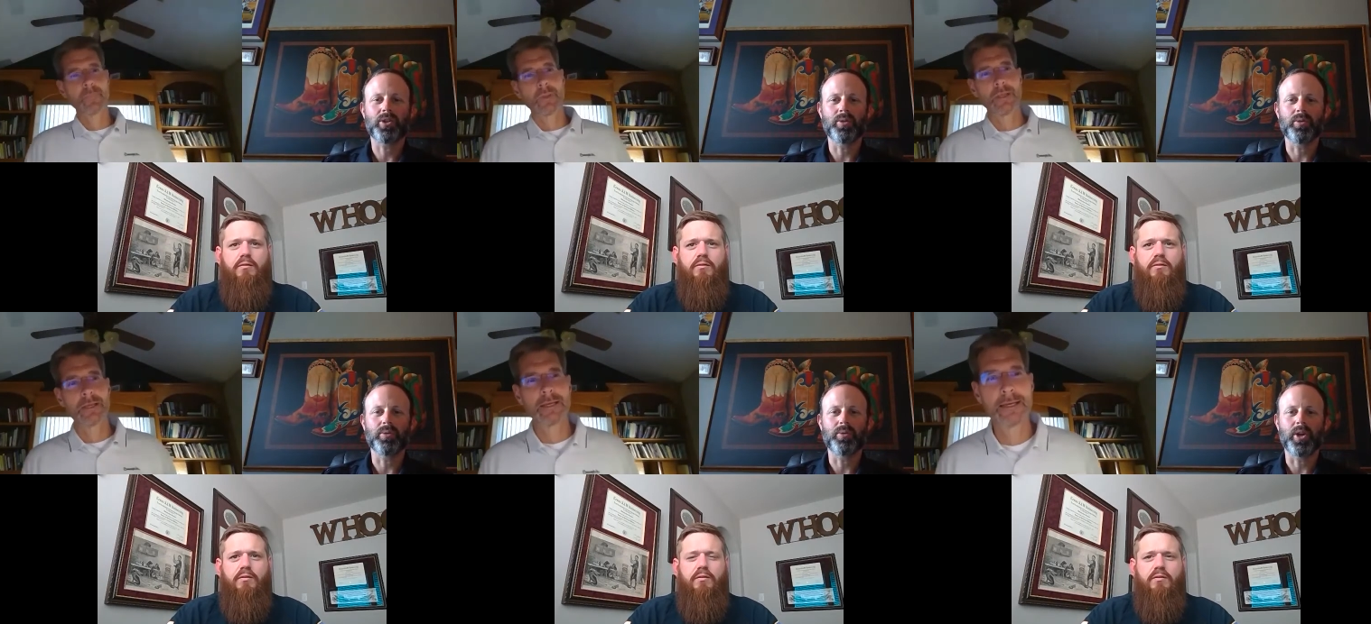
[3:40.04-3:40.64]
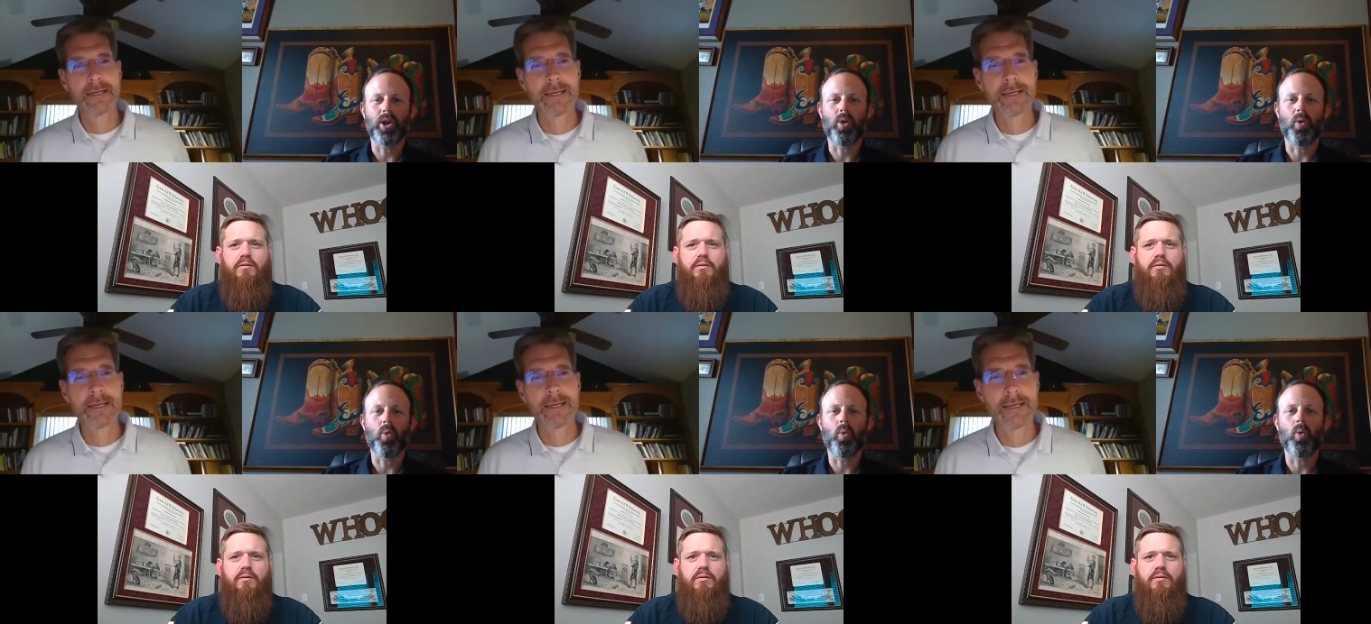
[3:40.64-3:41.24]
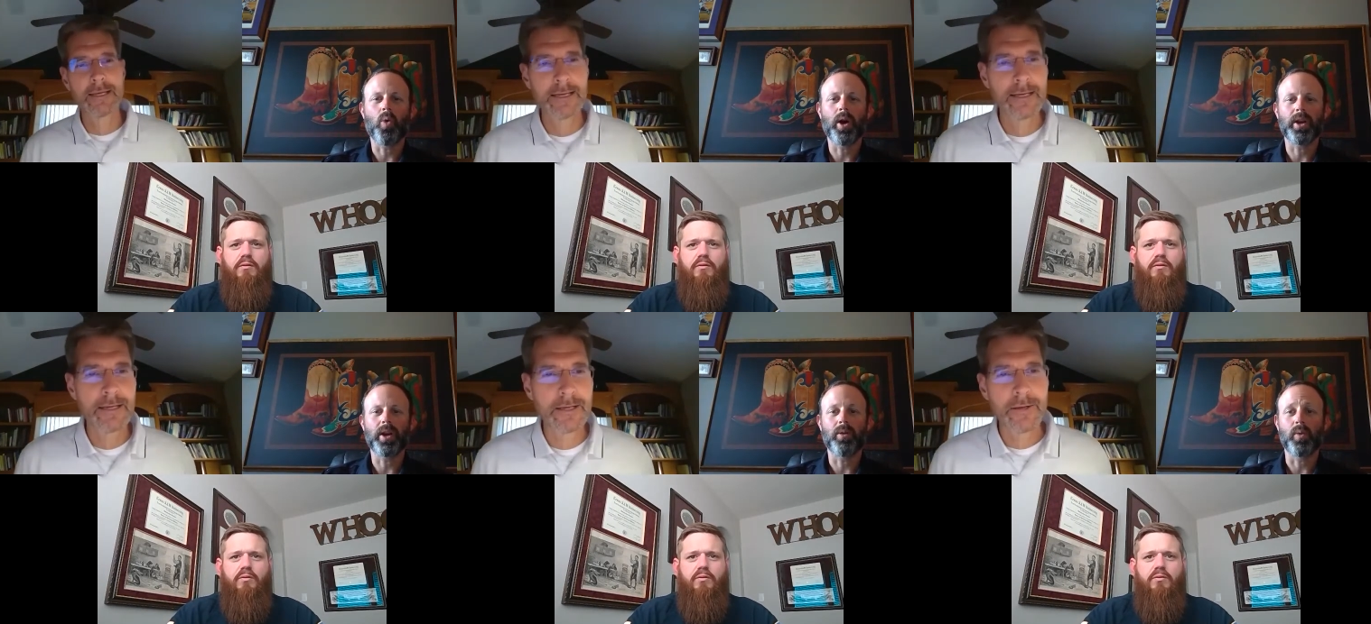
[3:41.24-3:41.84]
Speaker 1: to you know
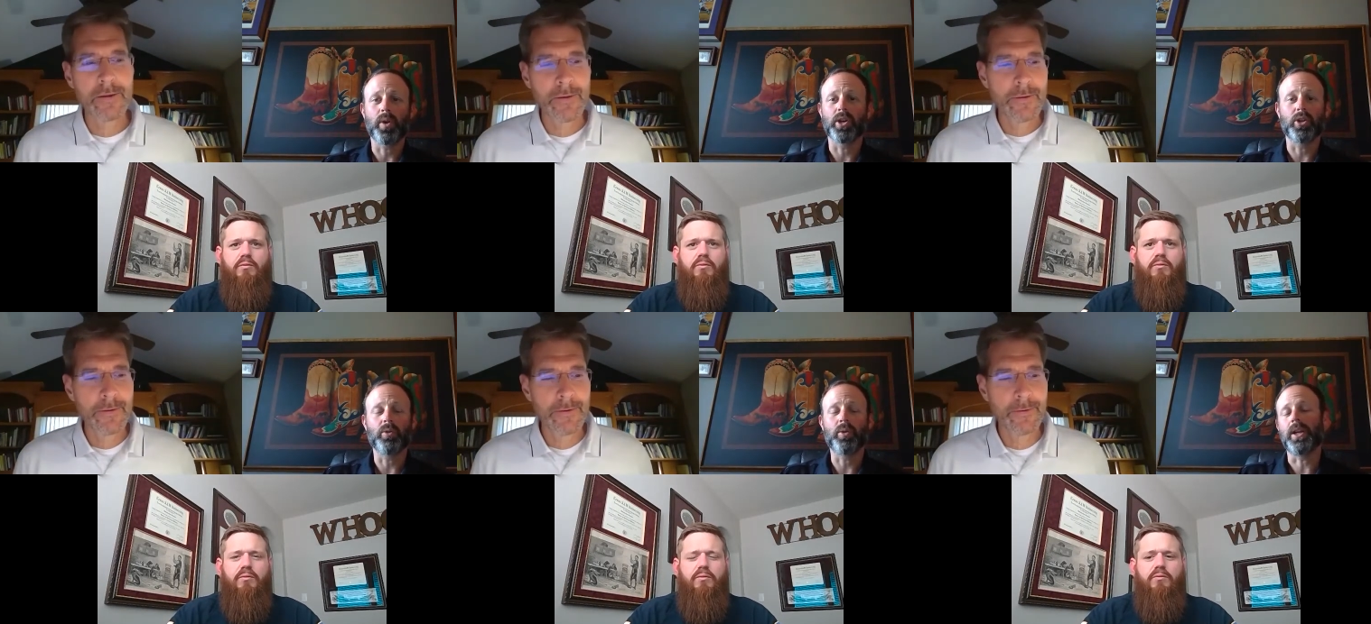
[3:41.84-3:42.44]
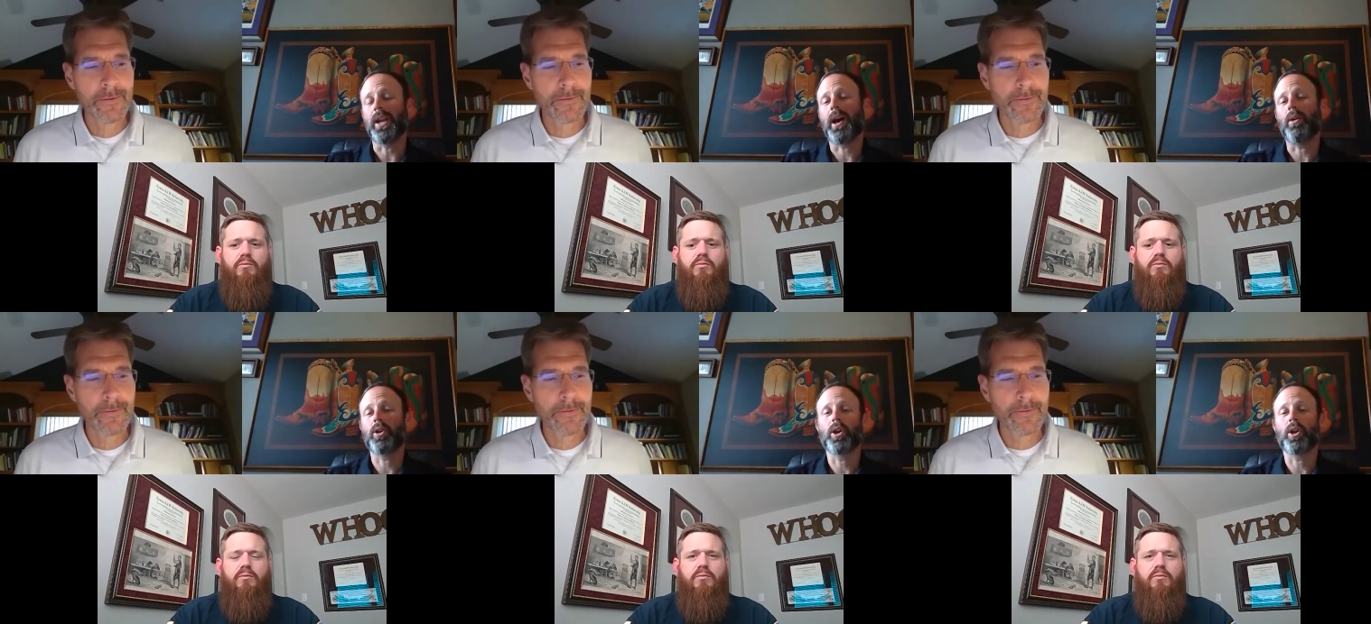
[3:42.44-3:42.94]
what we're doing now